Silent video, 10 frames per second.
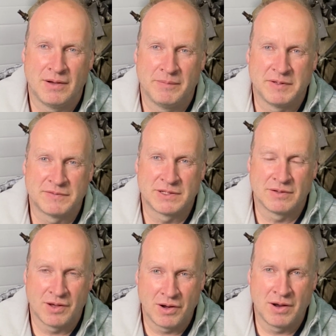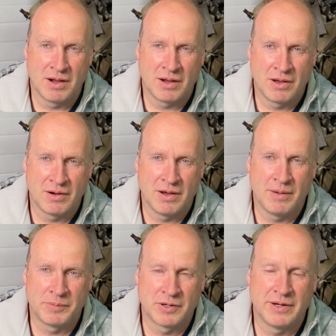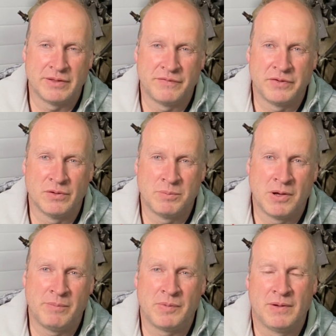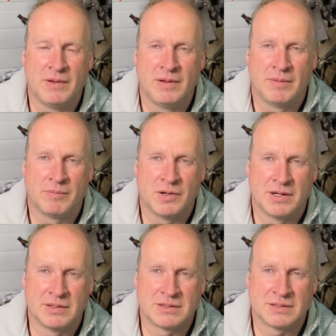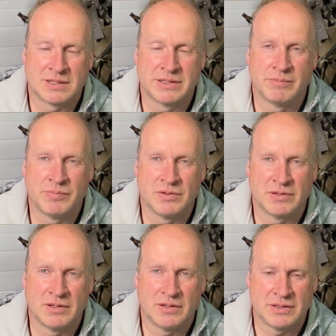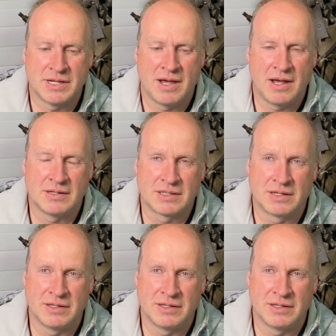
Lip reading: You've still got to upgrade the fuel pump, but it's a simpler task.